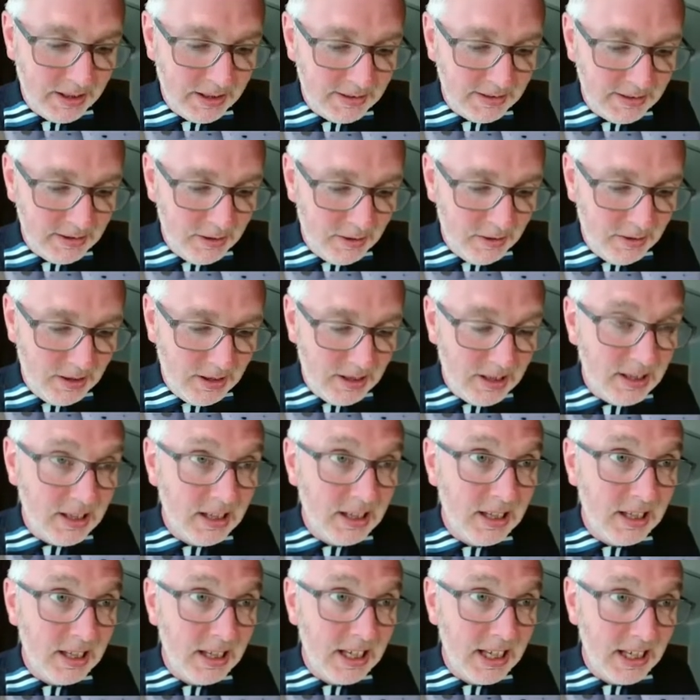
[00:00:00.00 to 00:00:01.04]
So I
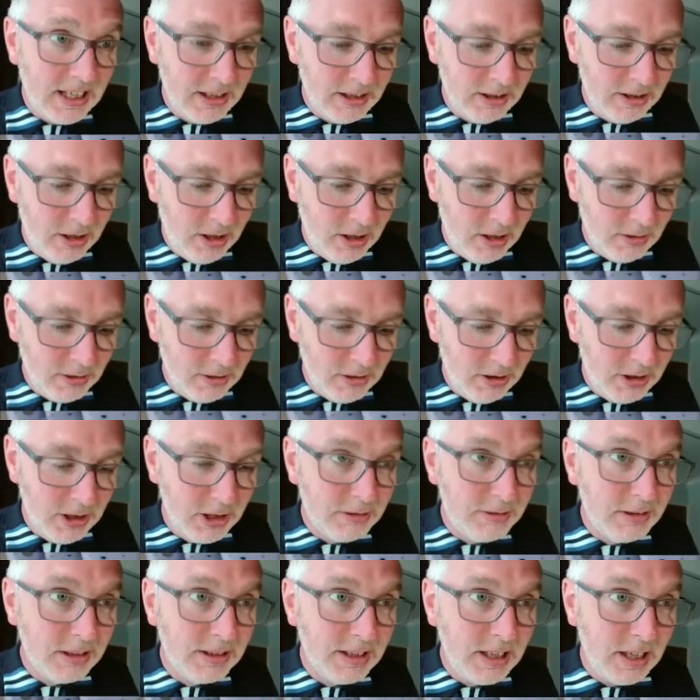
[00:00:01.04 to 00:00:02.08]
had a lot of
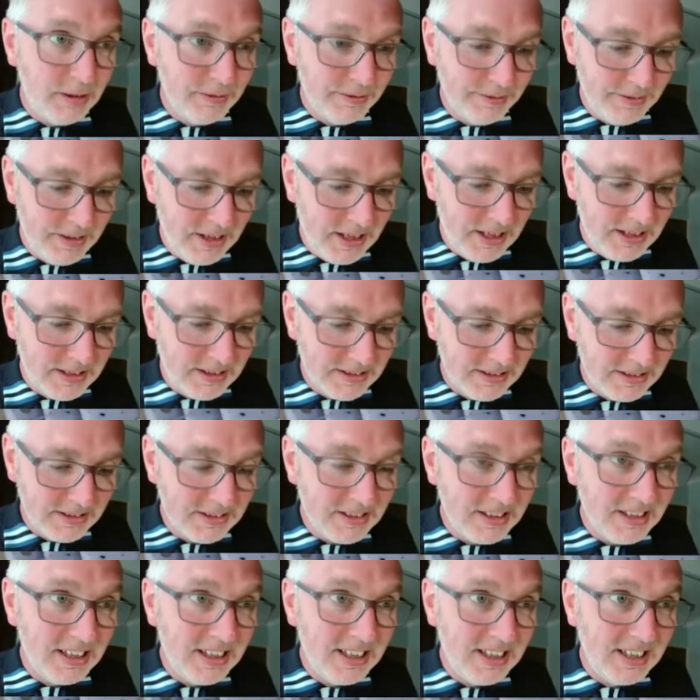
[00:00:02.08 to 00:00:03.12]
colour in that face.
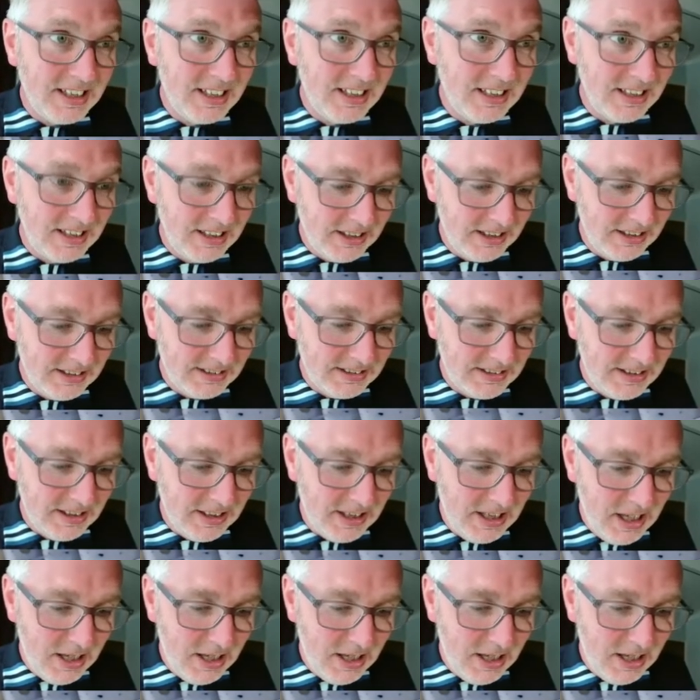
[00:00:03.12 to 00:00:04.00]
Still